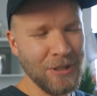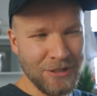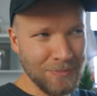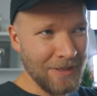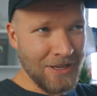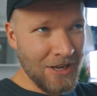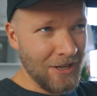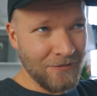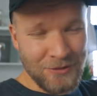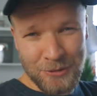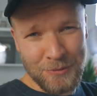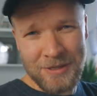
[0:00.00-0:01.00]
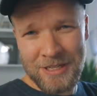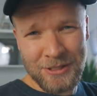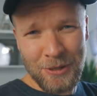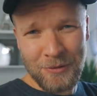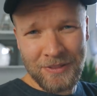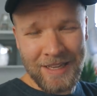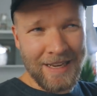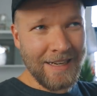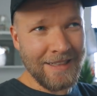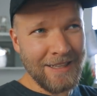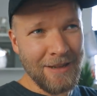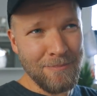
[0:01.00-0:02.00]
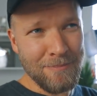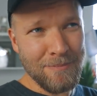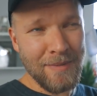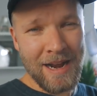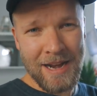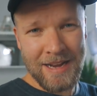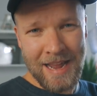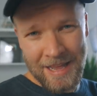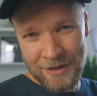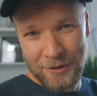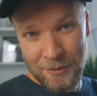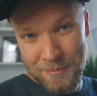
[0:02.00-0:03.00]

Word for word: Peter's been off doing his own thing, and then my editor,